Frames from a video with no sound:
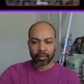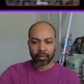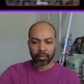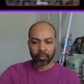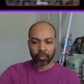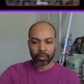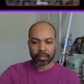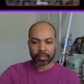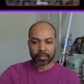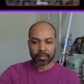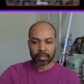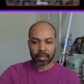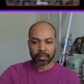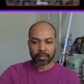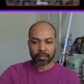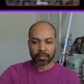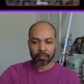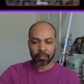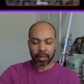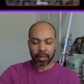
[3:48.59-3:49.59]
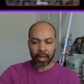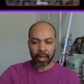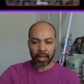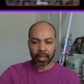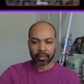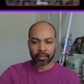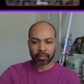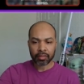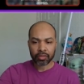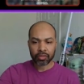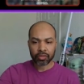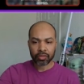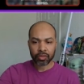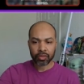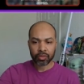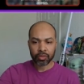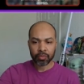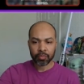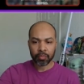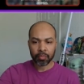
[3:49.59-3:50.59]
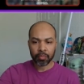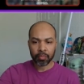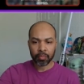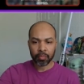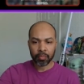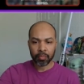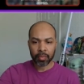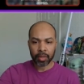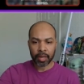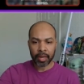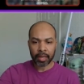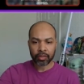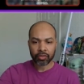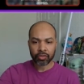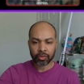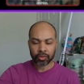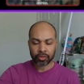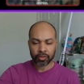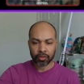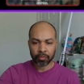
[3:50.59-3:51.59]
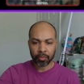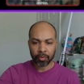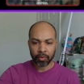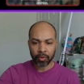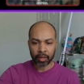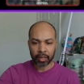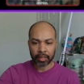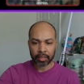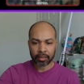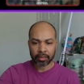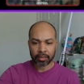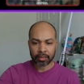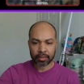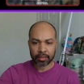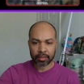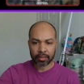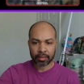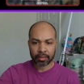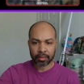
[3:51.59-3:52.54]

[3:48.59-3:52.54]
with Sunspot two, an extra two points.